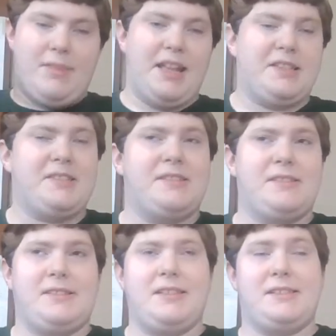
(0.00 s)

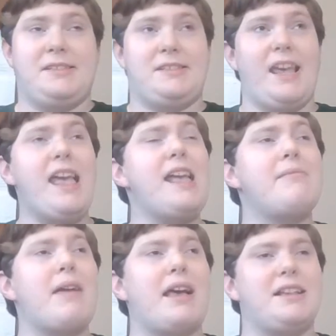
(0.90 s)
it's the
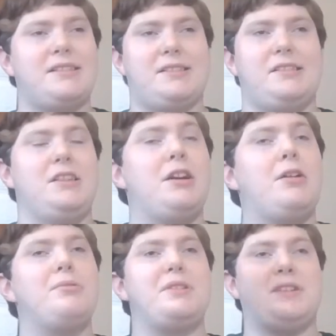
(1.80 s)
same as,
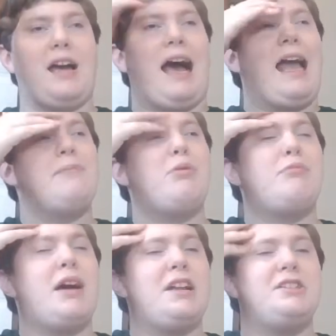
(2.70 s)
the type of
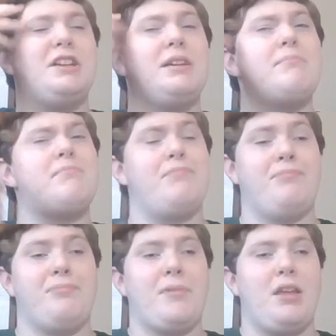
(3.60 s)
my gym,
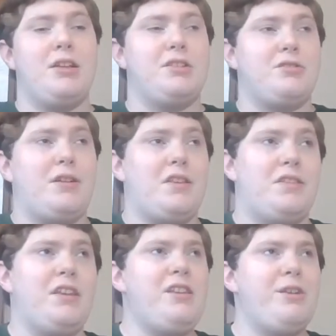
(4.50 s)
so I
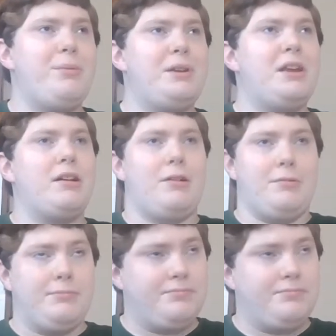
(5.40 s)
think you would know